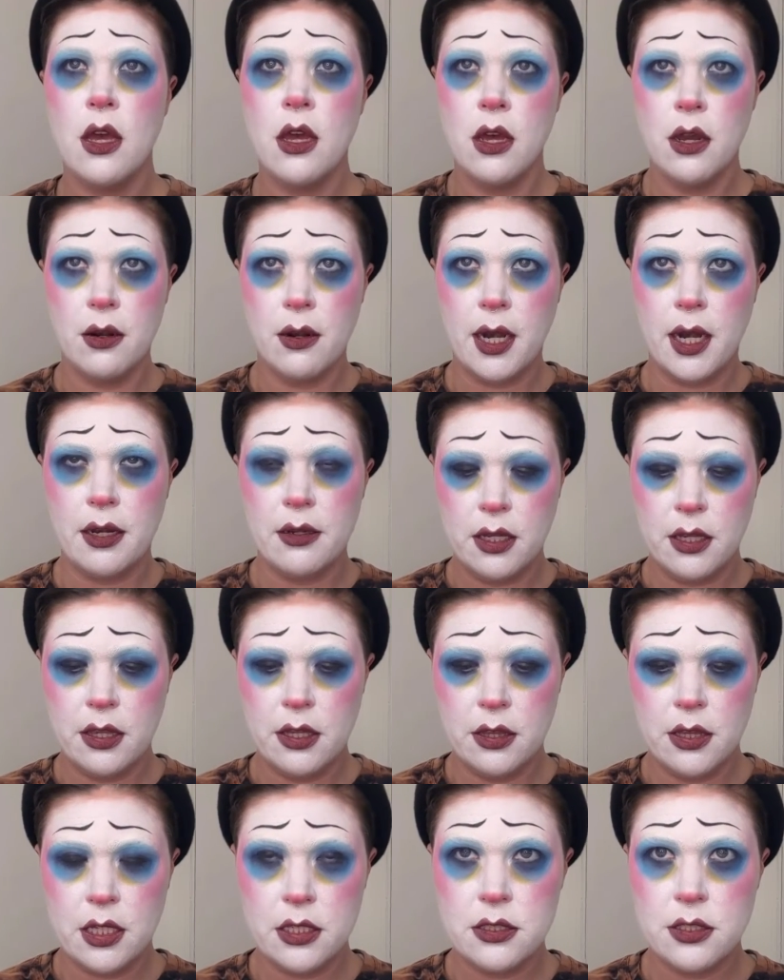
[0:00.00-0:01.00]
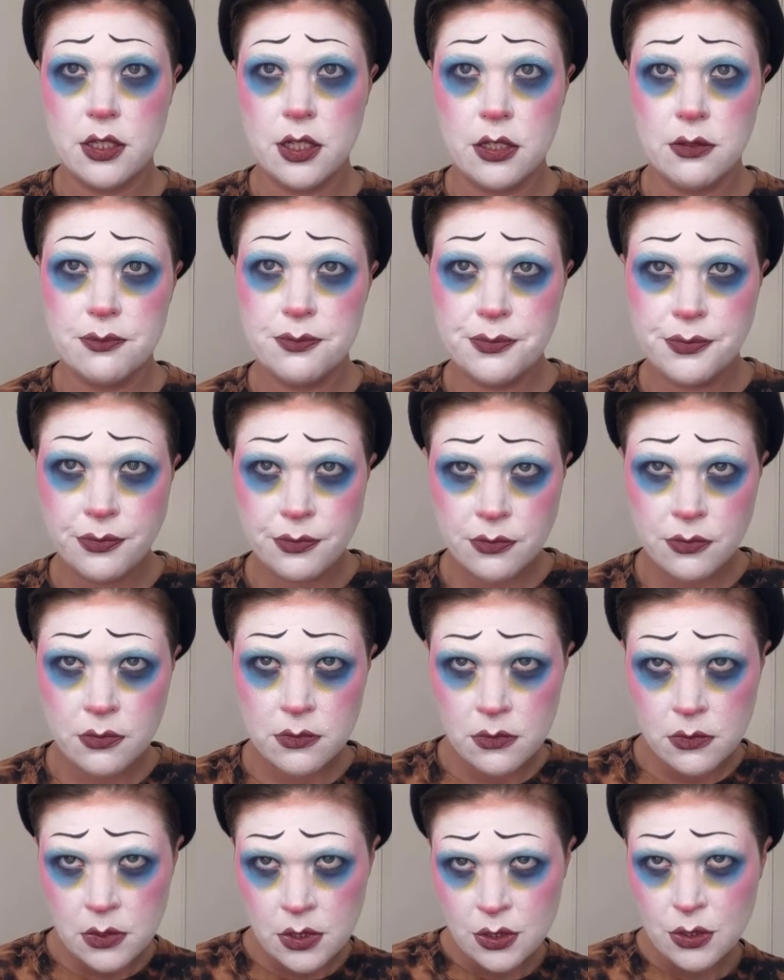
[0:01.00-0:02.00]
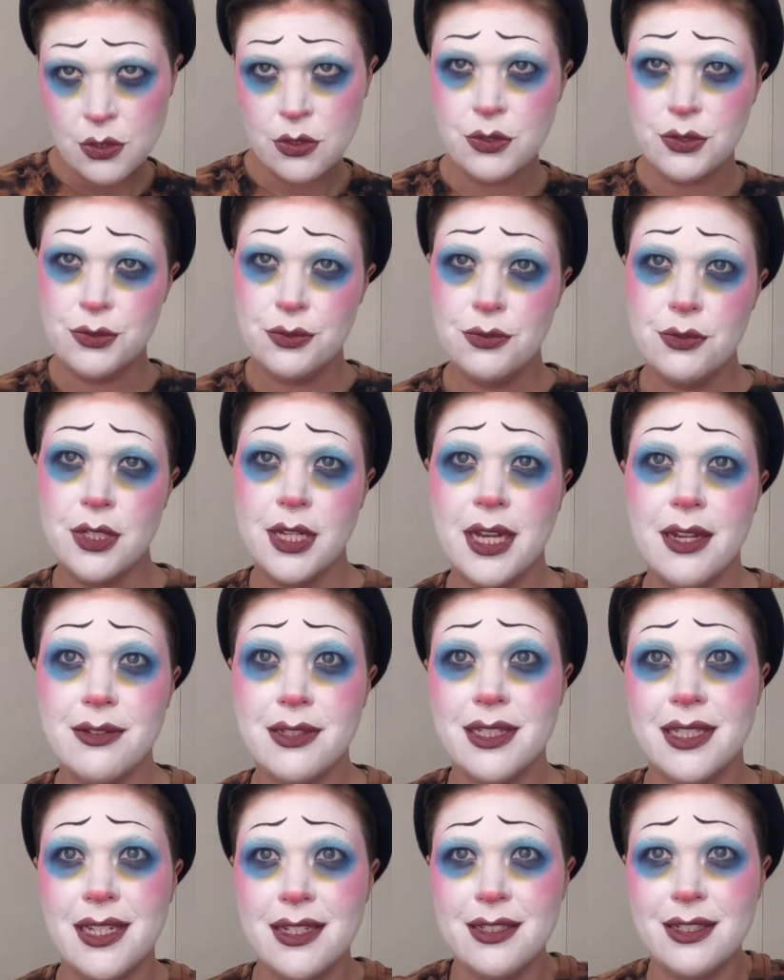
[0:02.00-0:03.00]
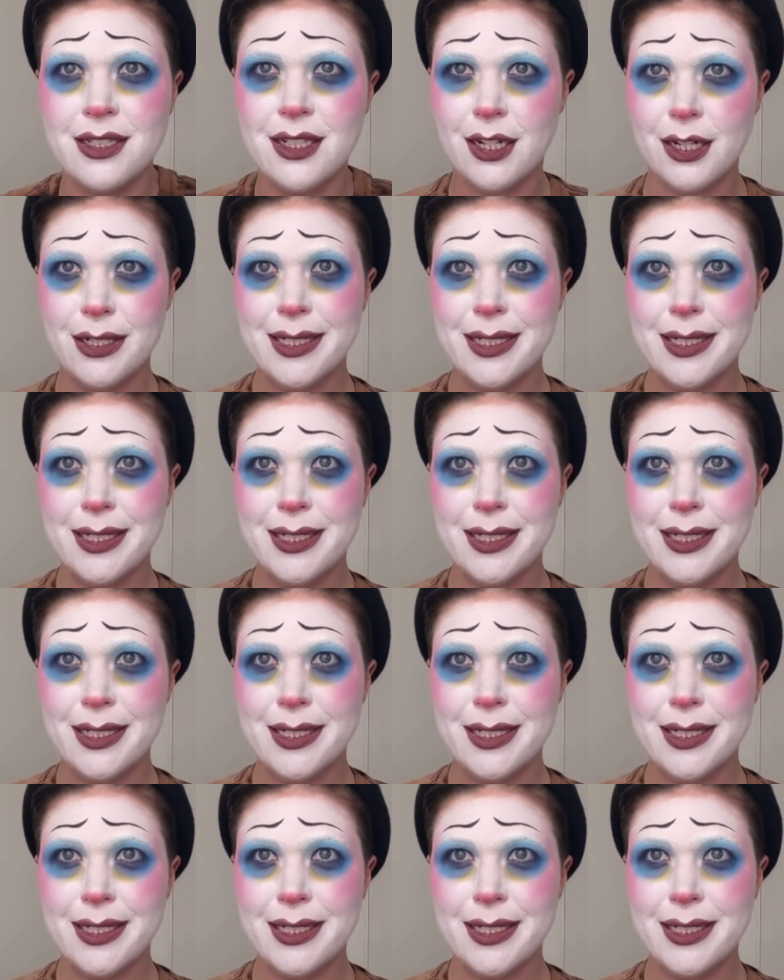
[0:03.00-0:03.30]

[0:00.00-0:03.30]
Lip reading: All right, I think that's good. Ooh, look how sinister.